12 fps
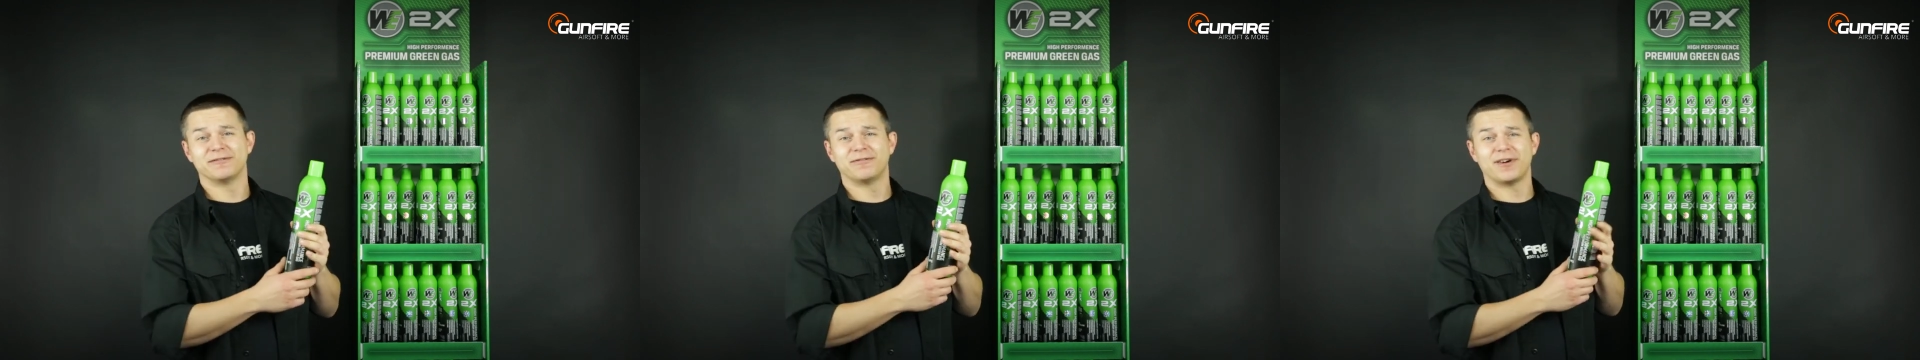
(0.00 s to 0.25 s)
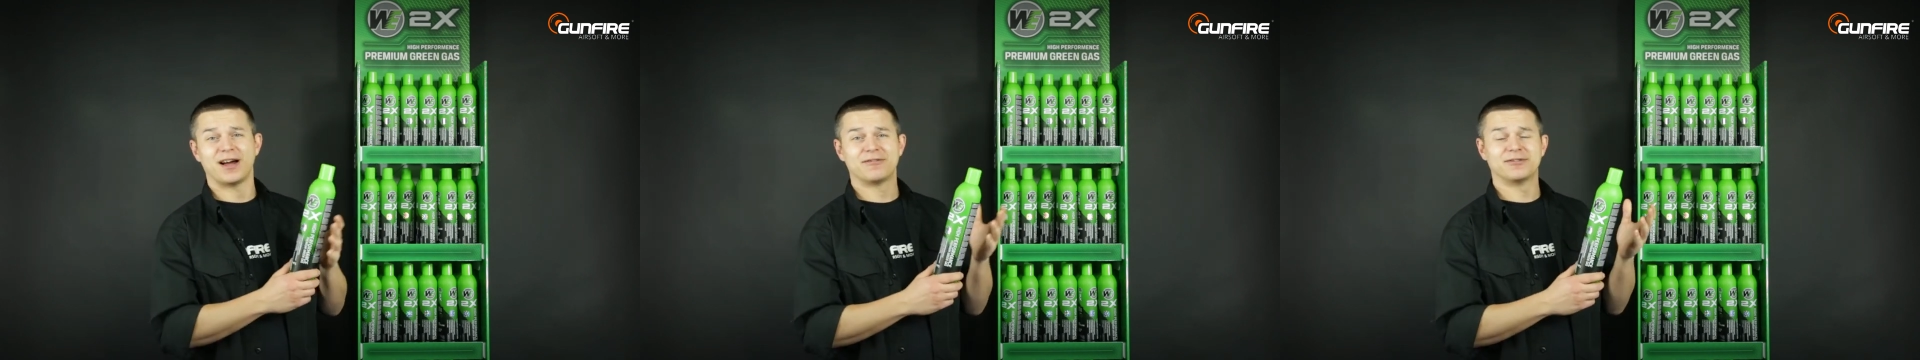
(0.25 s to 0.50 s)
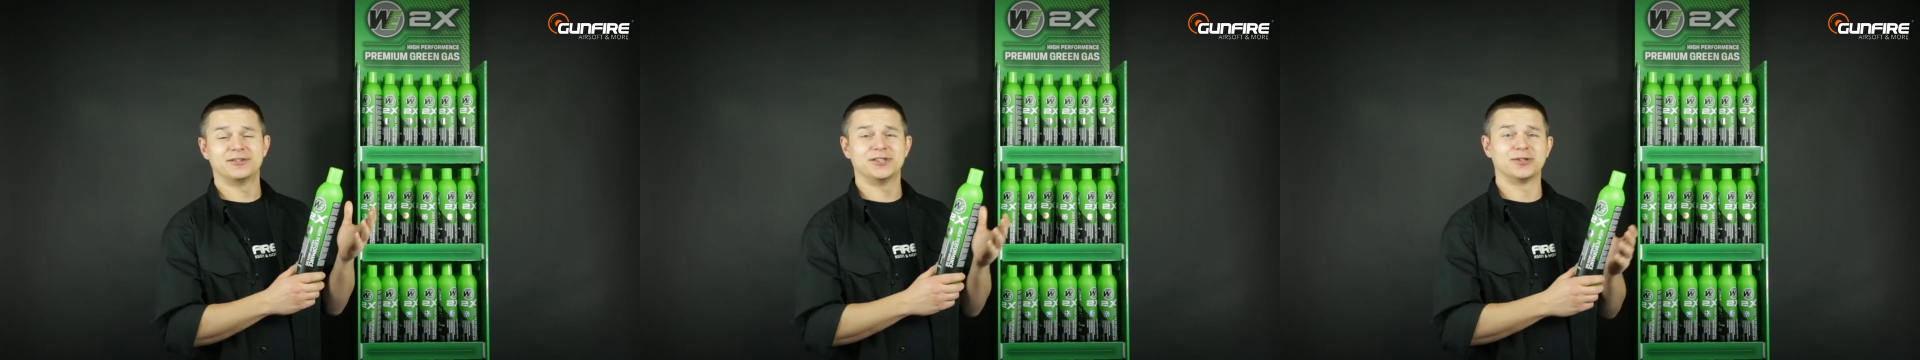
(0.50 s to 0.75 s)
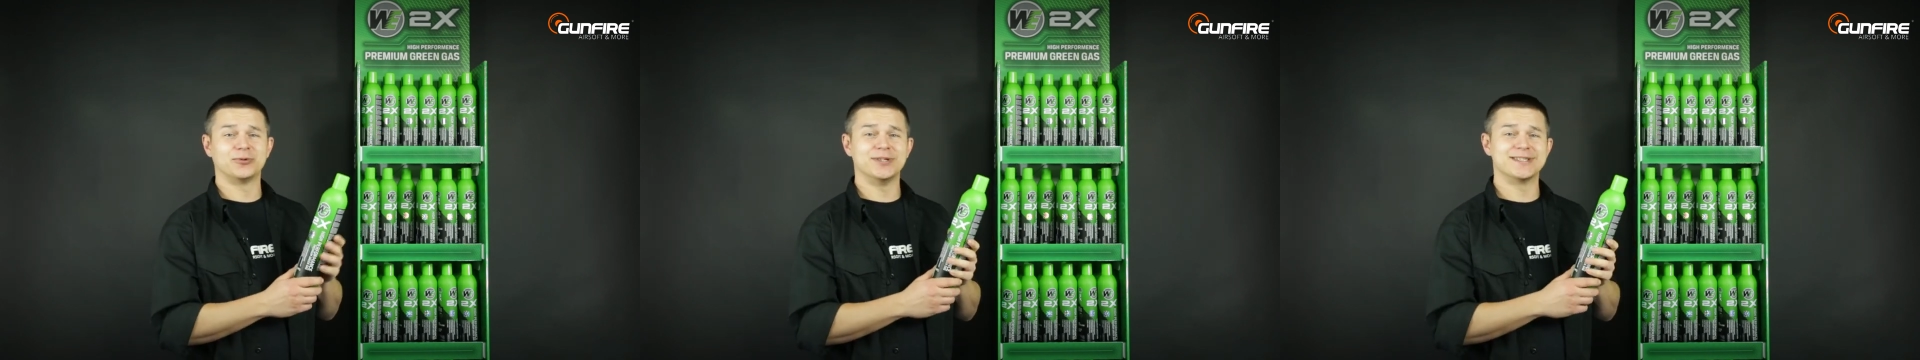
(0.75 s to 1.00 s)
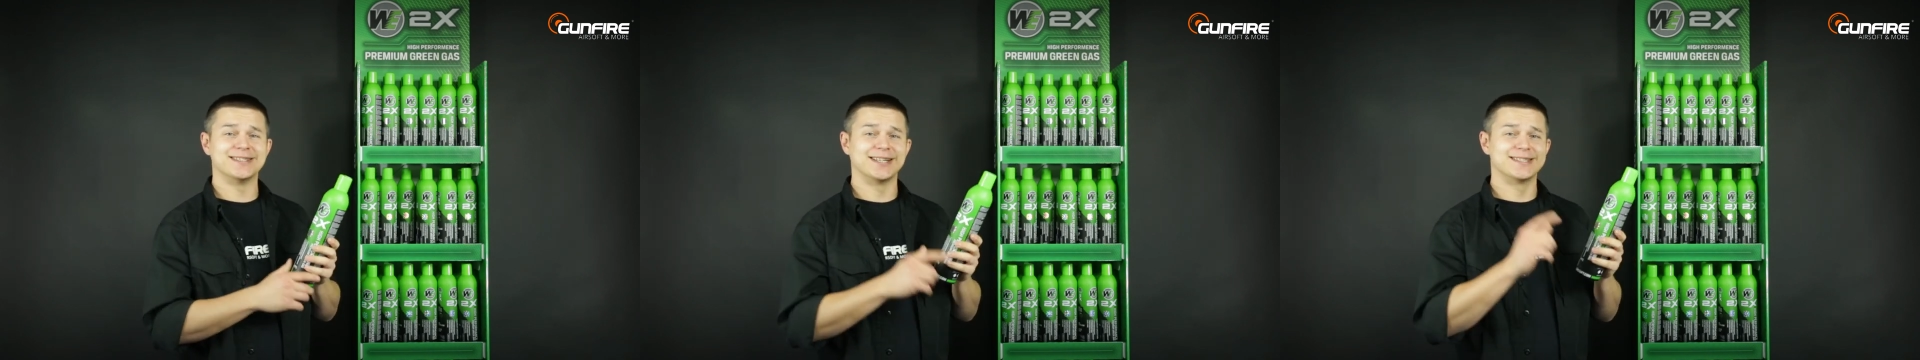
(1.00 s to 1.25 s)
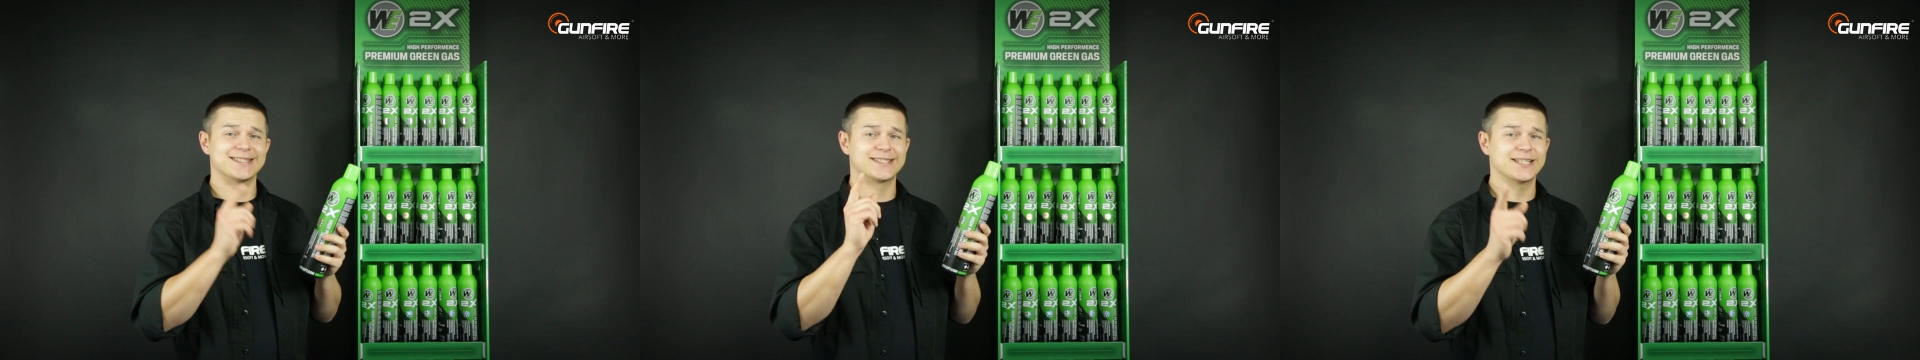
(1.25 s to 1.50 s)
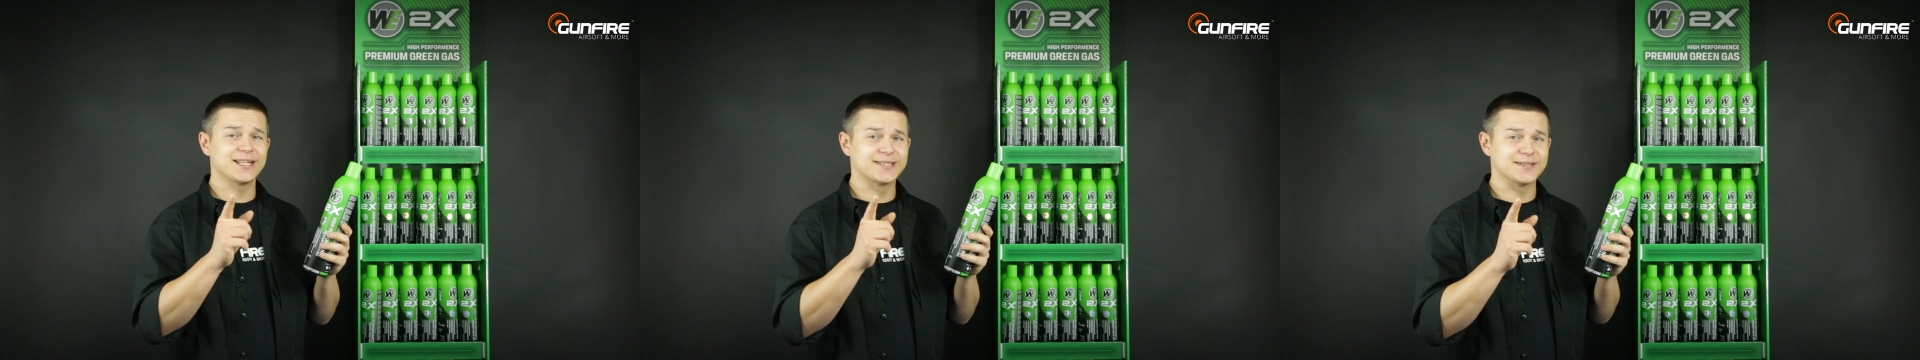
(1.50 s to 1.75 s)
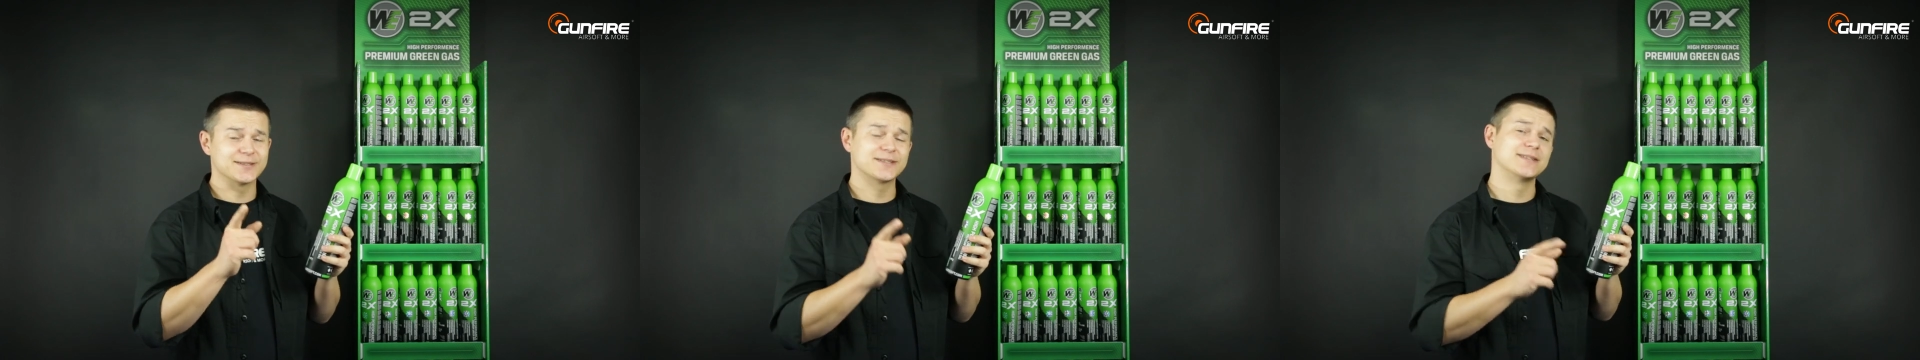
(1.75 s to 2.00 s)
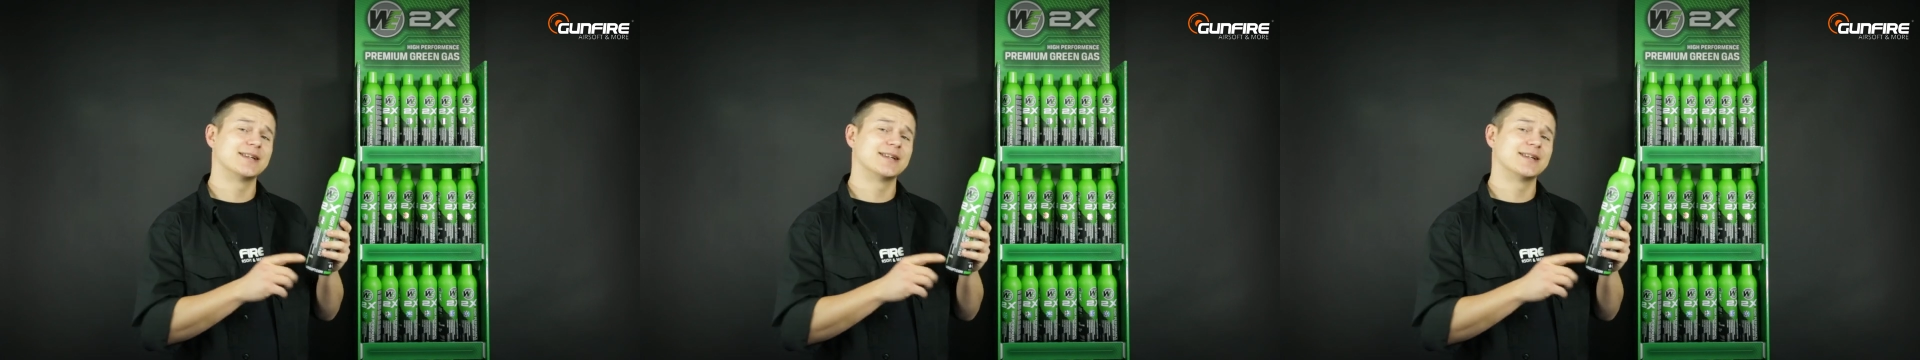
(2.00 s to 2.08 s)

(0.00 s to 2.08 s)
5 degrees, that's Celsius,